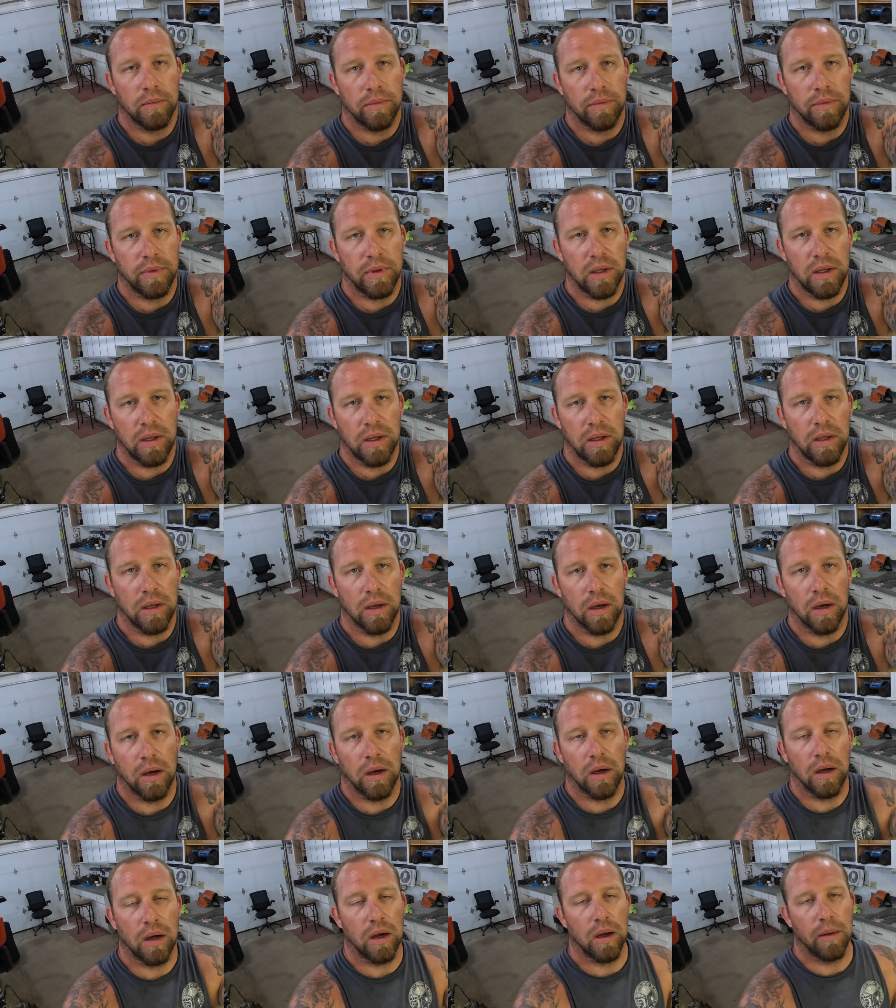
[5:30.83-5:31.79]
the
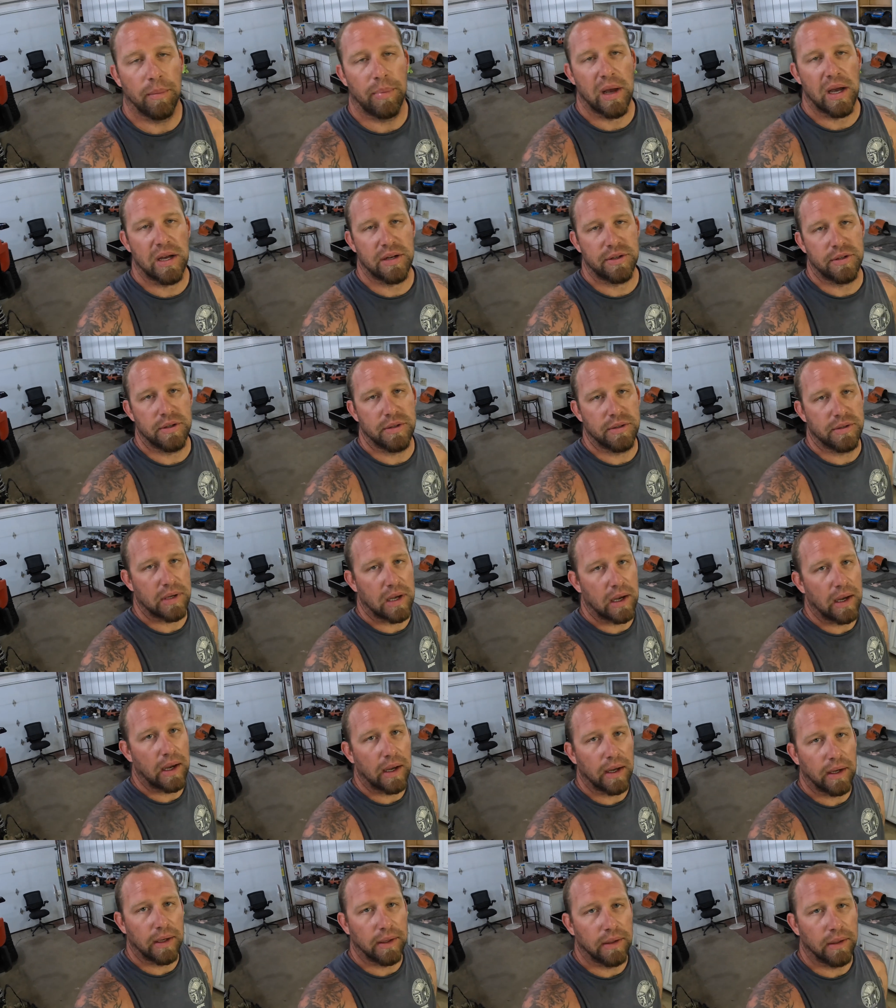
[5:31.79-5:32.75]
passenger
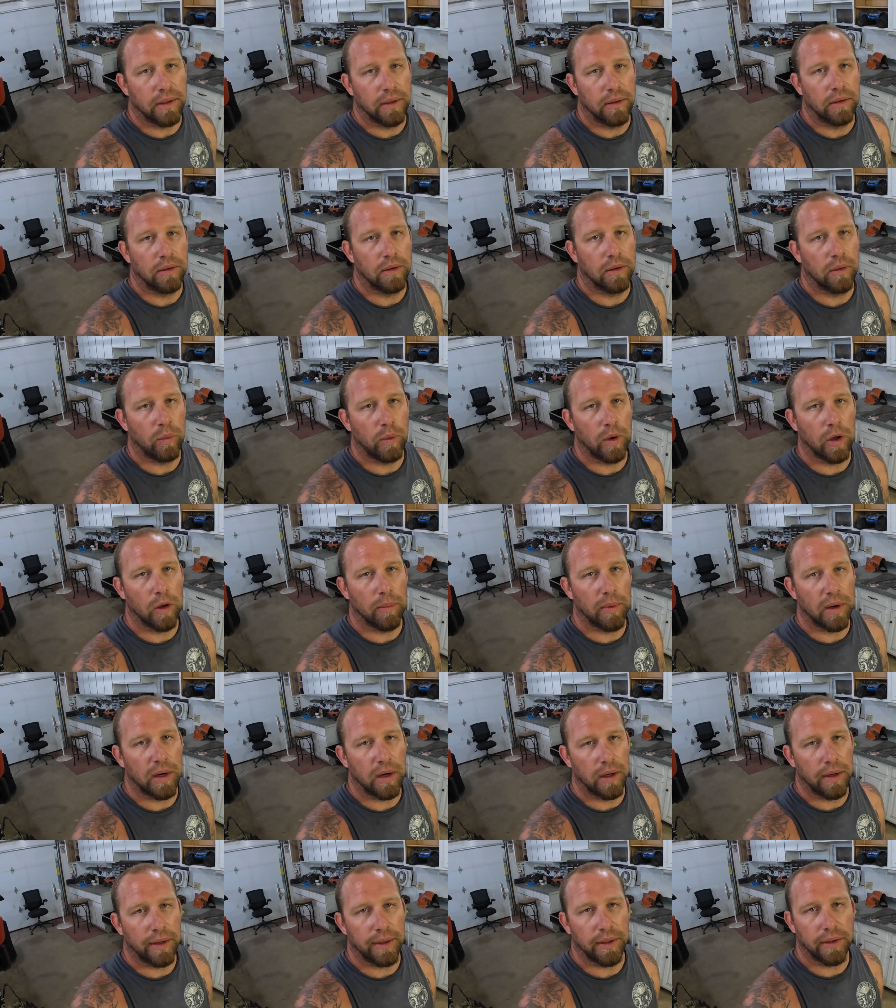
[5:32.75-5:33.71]
side wheel
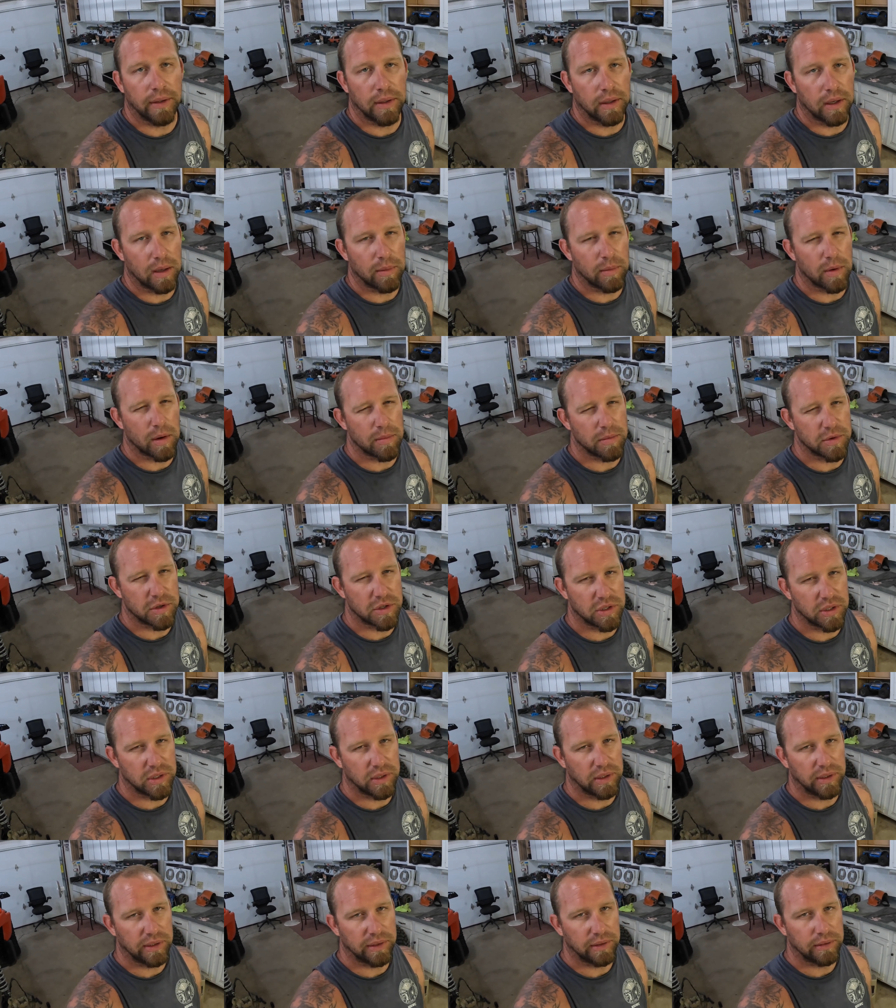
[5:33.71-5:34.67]
bearing on my
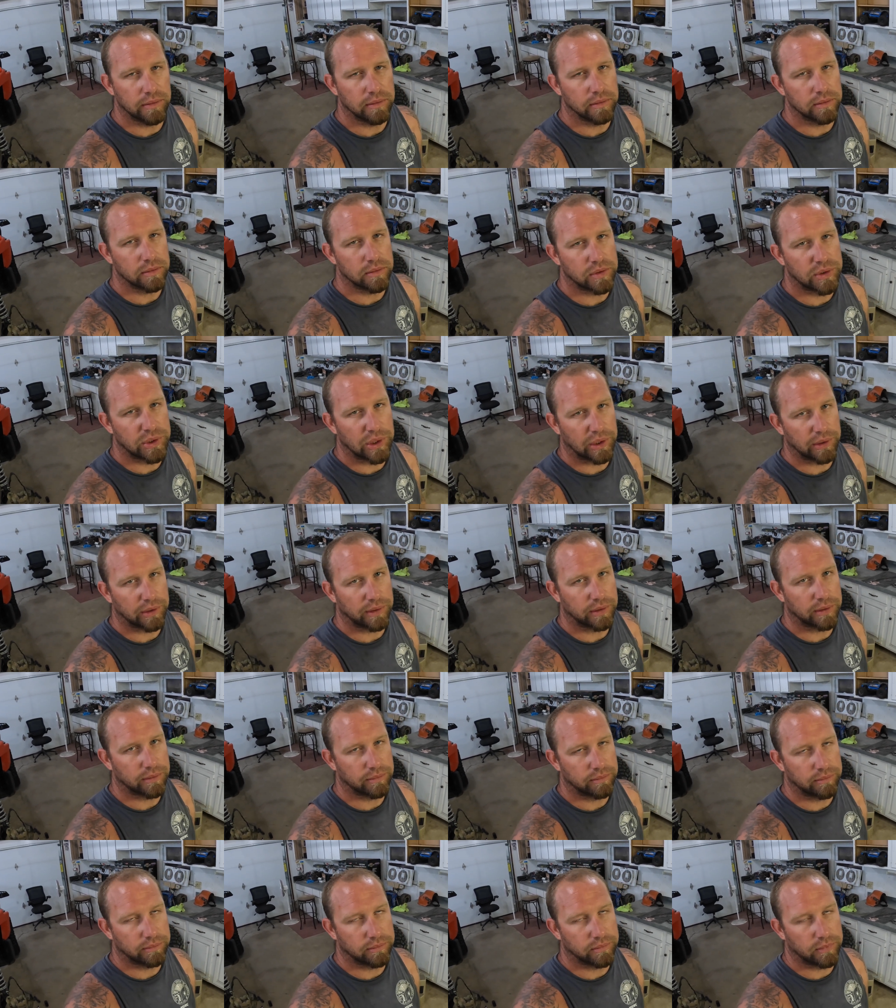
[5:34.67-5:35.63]
machine took
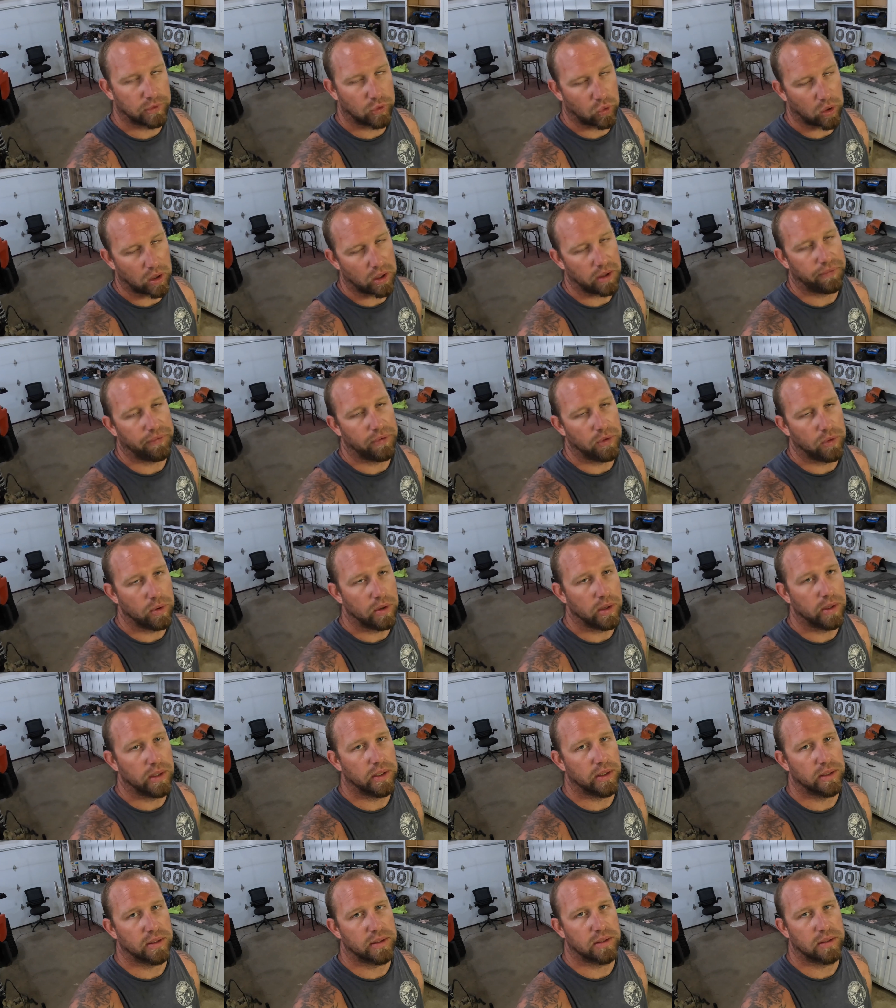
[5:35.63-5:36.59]
quite a few
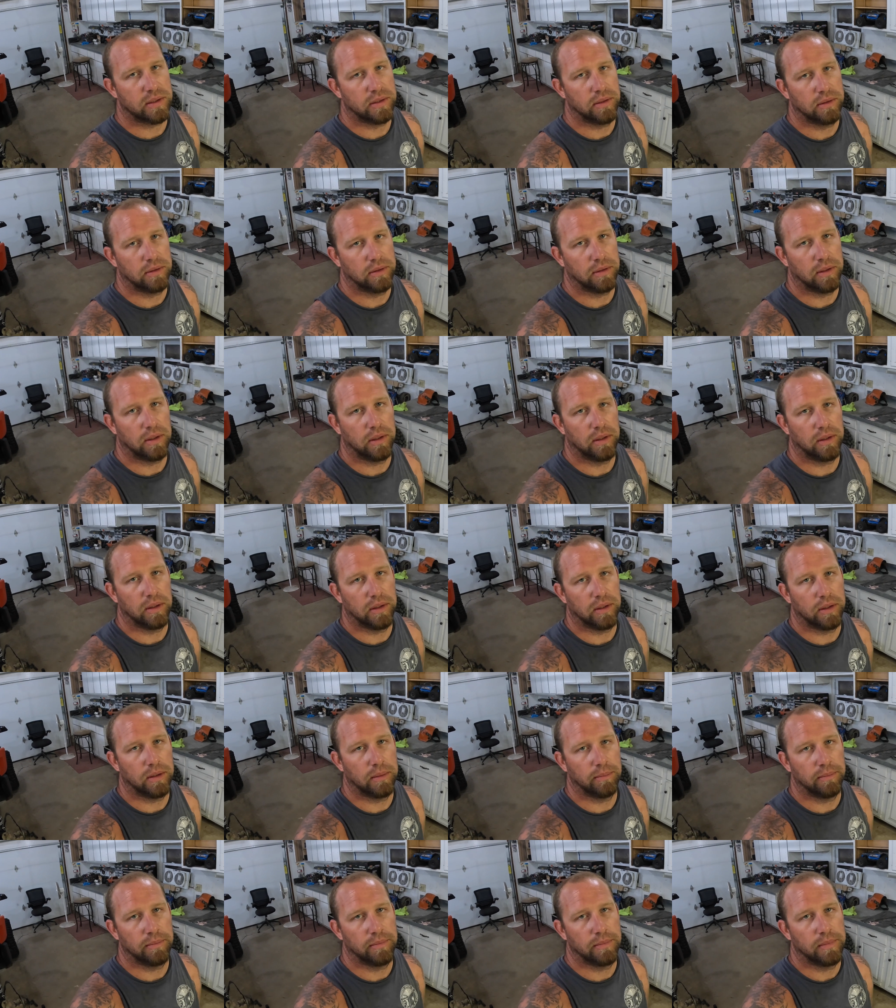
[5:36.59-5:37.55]
hits,
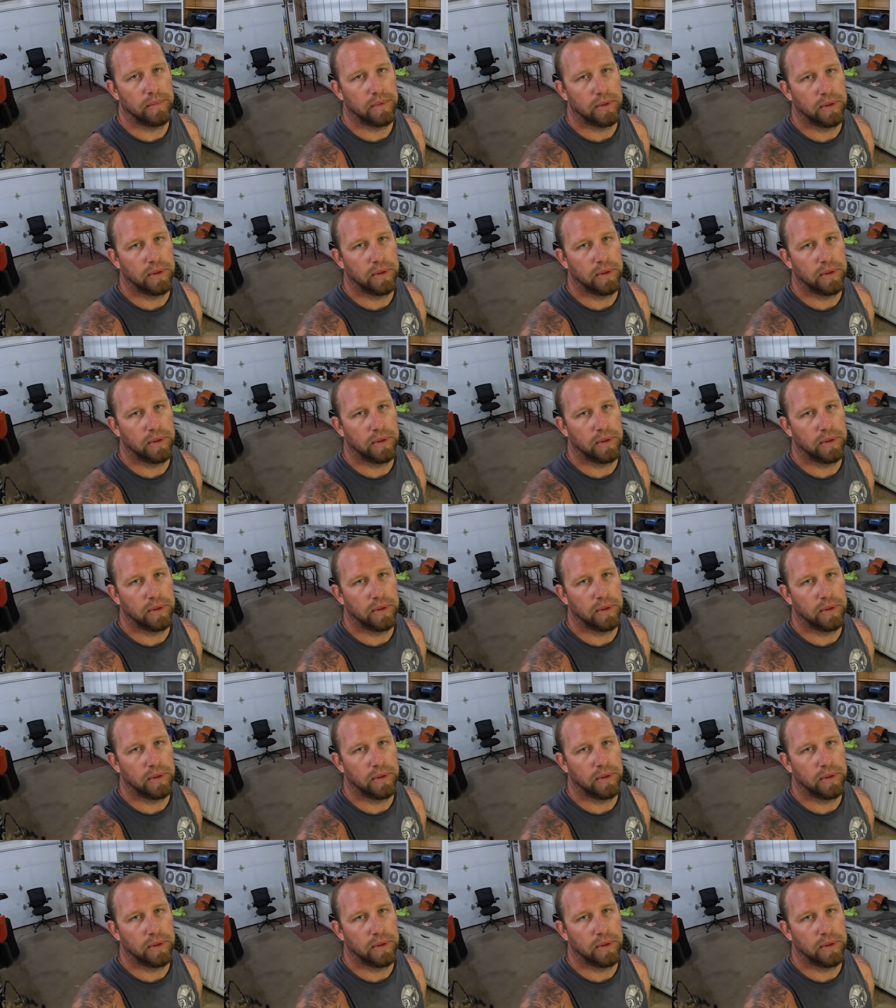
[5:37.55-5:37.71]
and